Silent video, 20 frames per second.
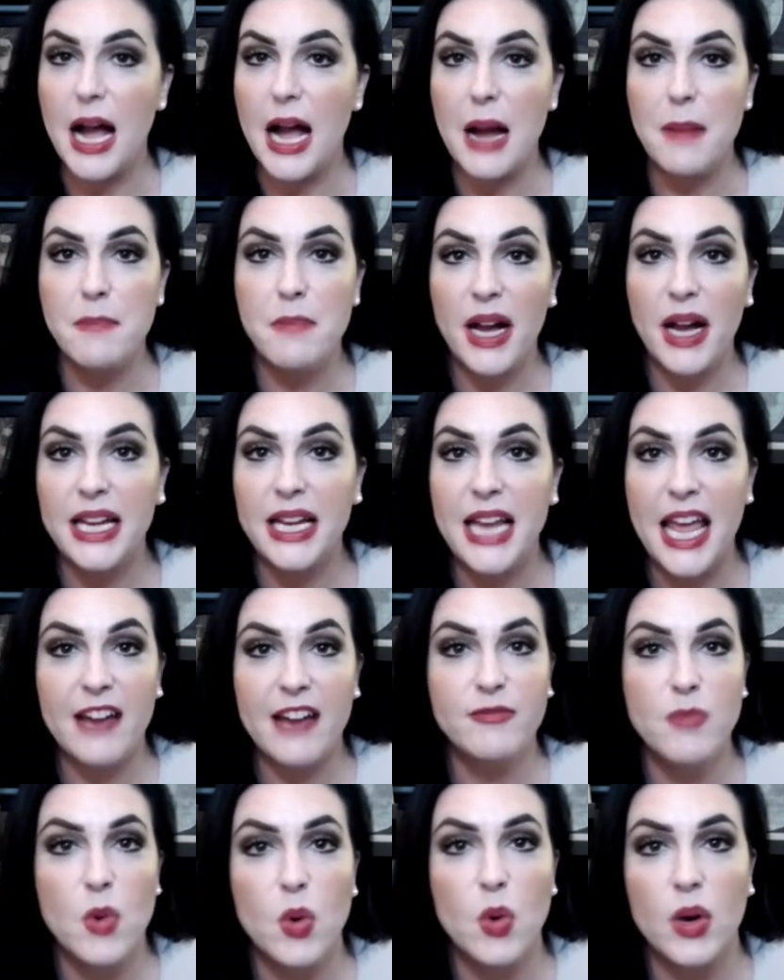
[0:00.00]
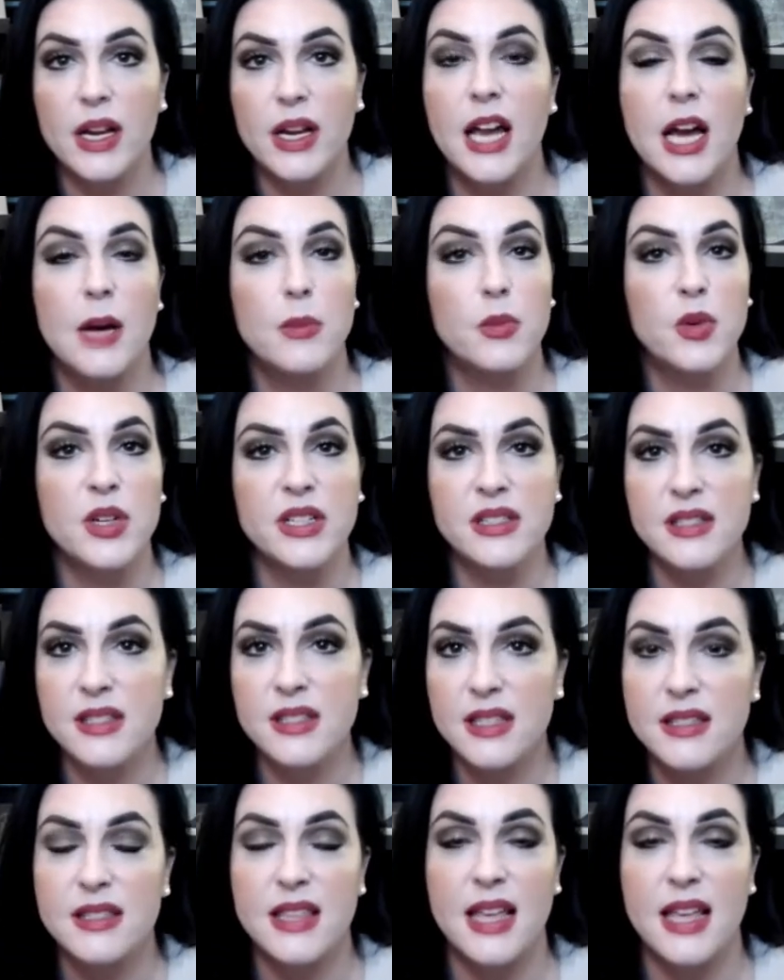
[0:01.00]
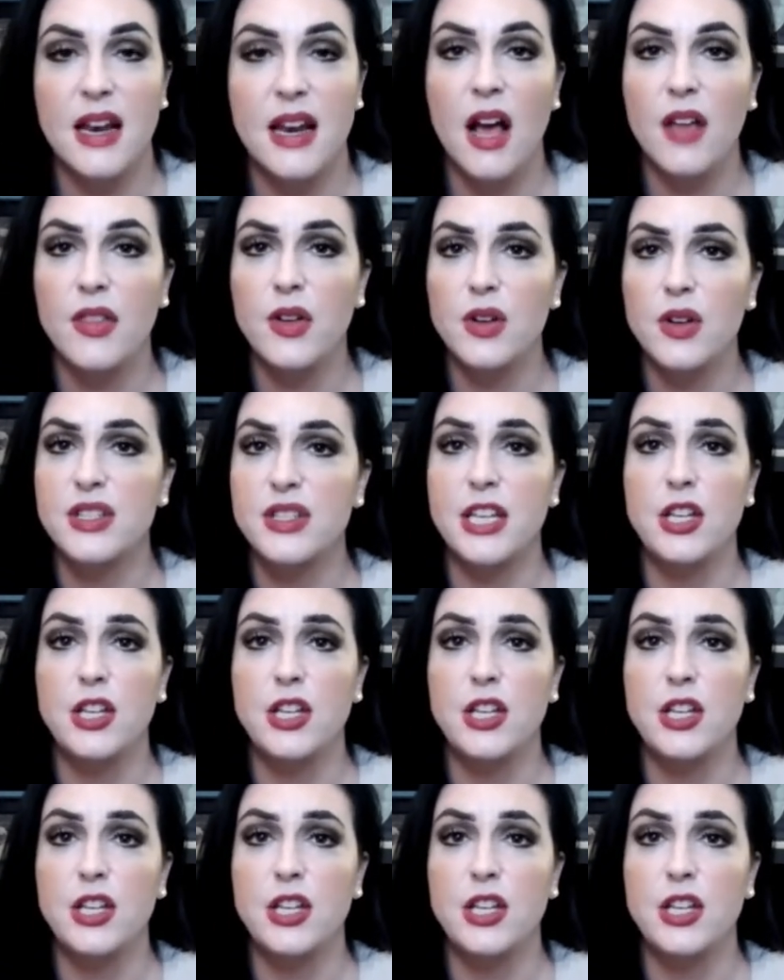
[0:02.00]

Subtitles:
might have more encumbrances than others,